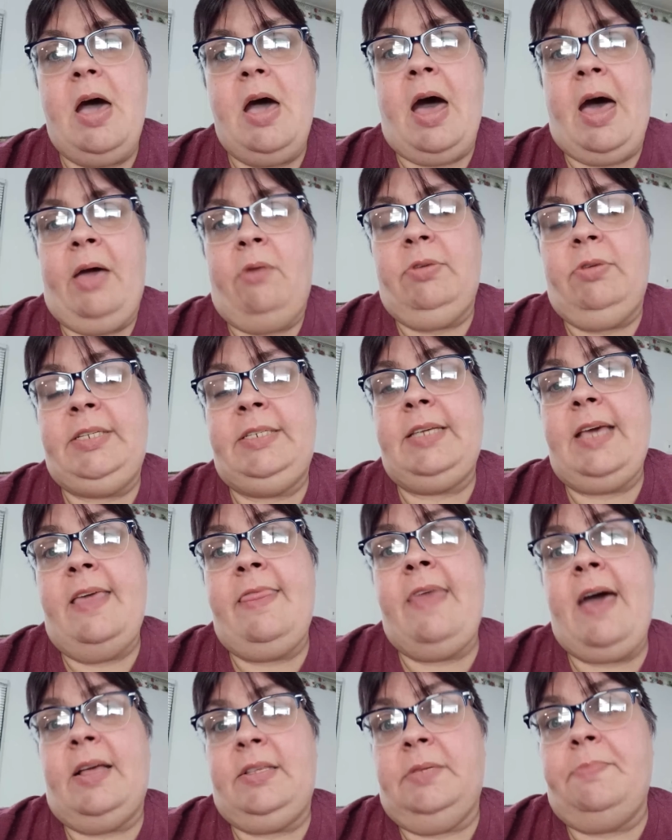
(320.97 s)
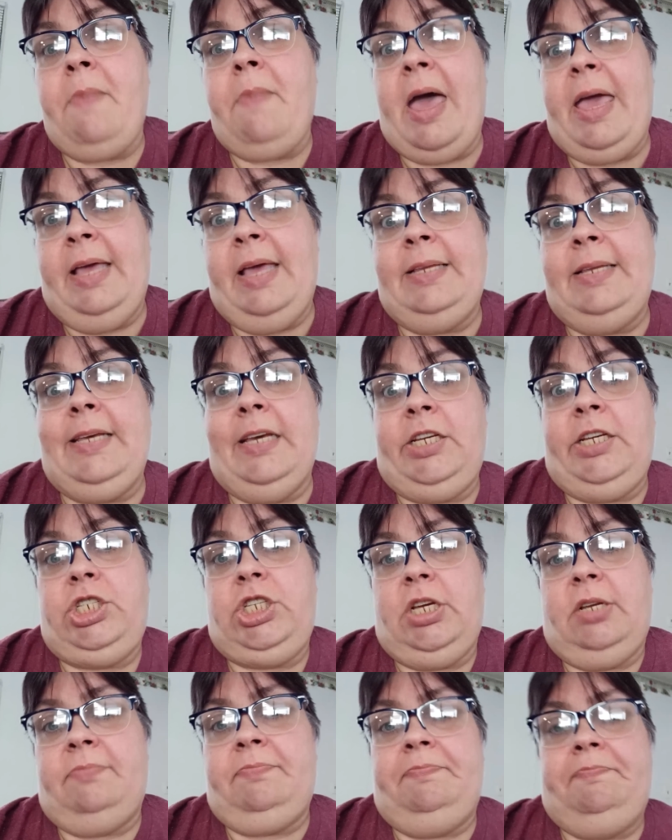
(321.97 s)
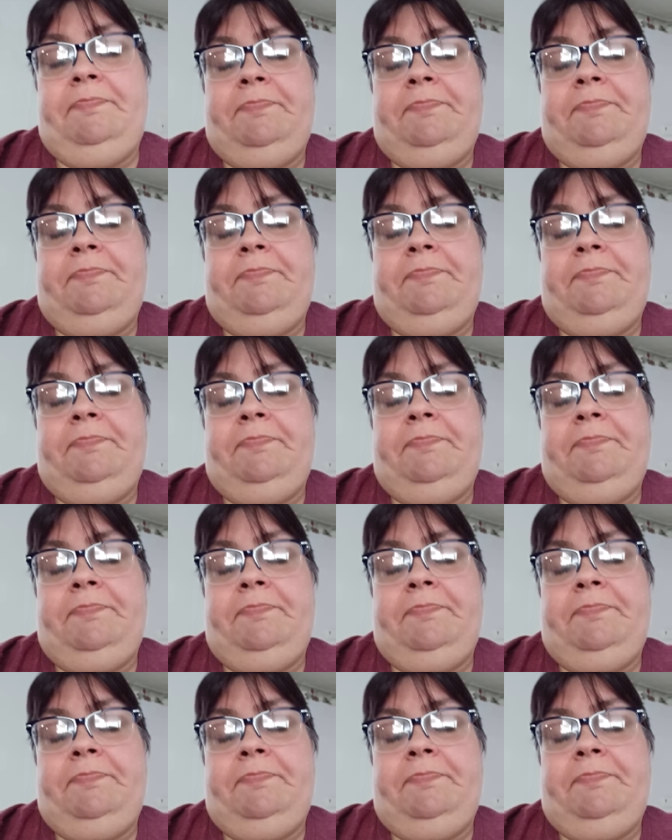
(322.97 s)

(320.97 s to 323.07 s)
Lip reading: I would say that's my addiction.